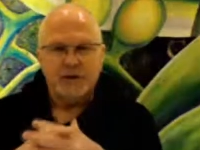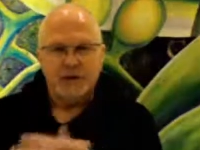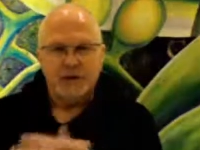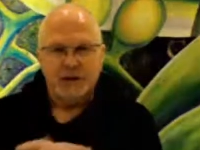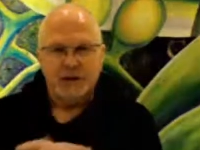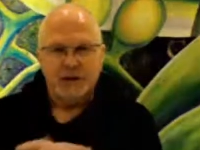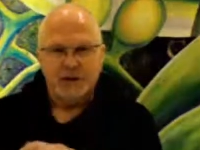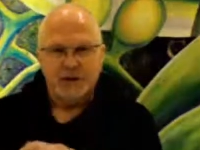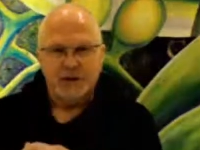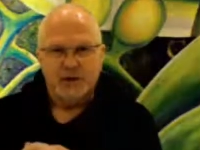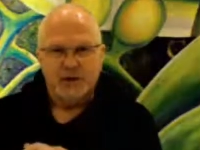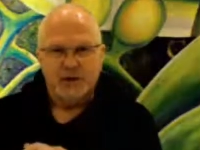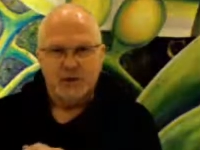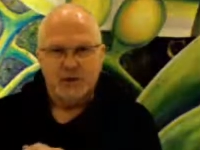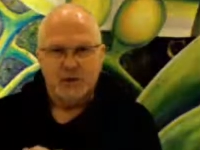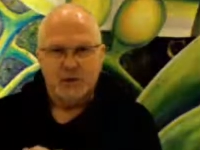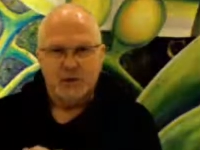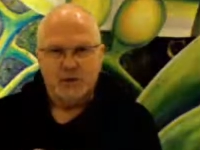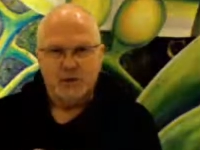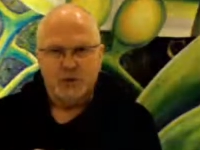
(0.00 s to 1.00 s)
And this is
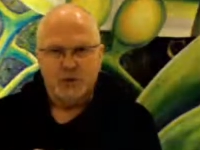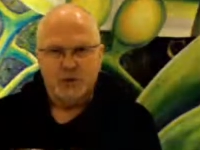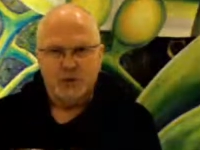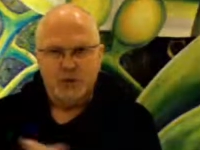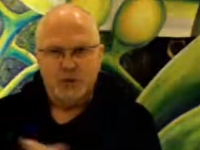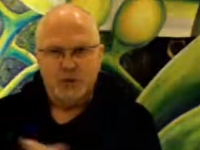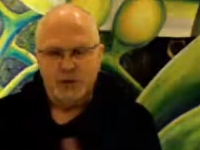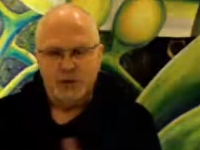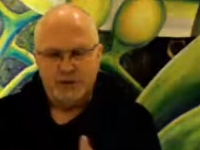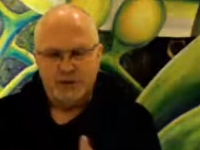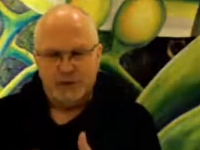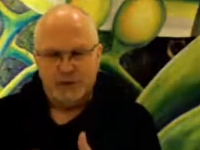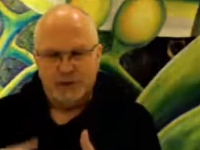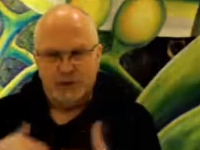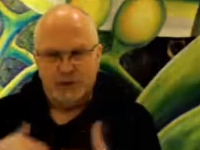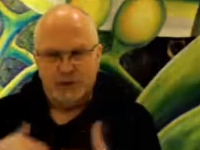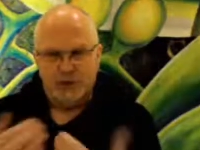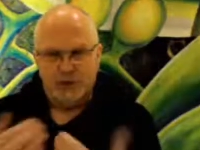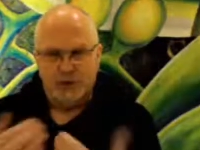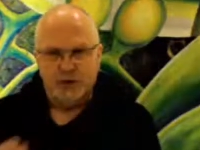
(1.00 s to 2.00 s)
what rapport is in
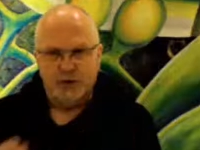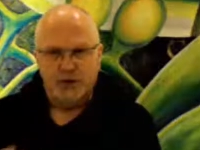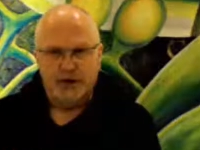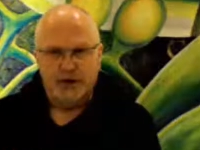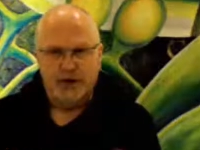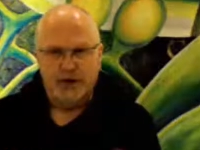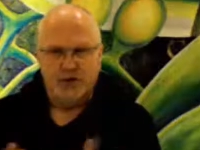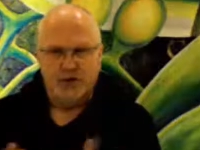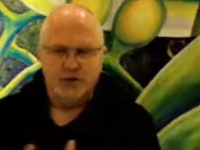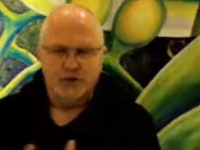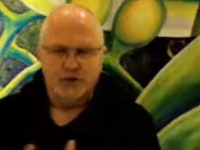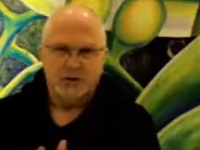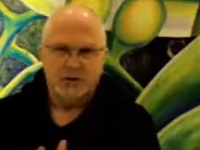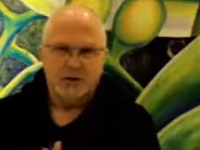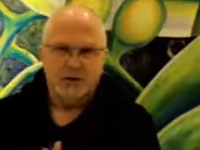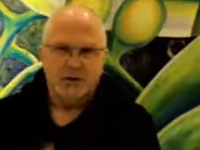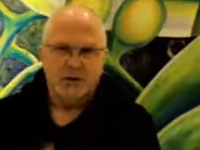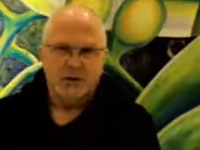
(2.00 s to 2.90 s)
communication.